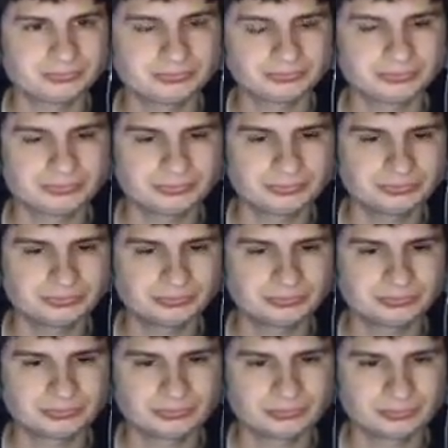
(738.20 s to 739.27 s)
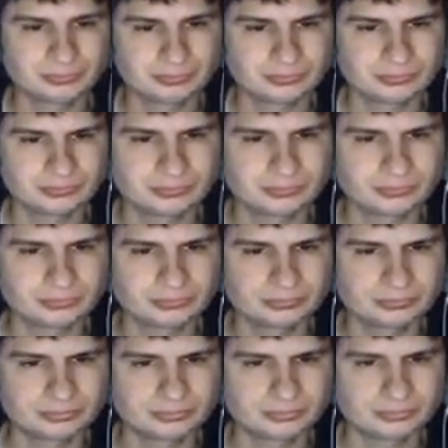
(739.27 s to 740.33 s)

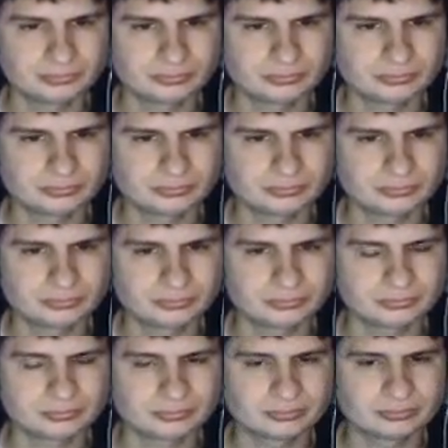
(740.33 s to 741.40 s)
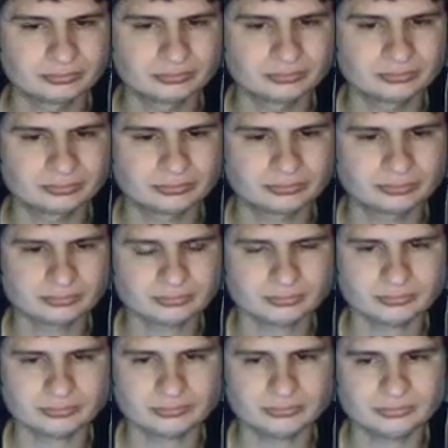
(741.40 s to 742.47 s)

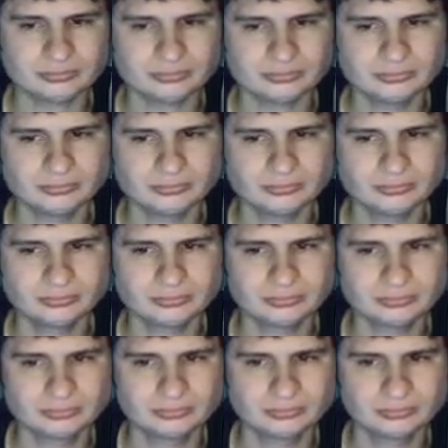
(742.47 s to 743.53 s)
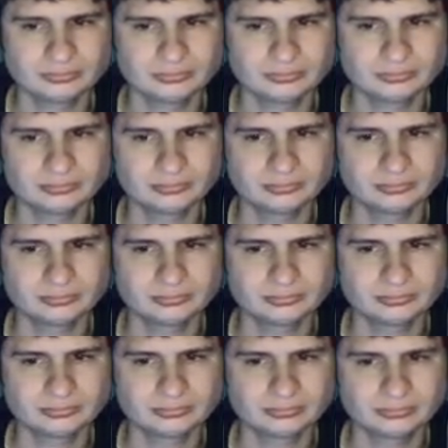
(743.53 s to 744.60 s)

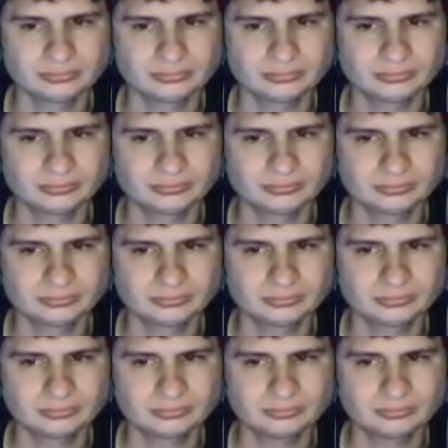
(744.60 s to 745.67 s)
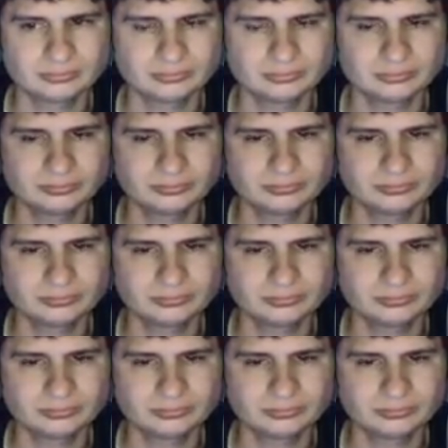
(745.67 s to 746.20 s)
[no speech]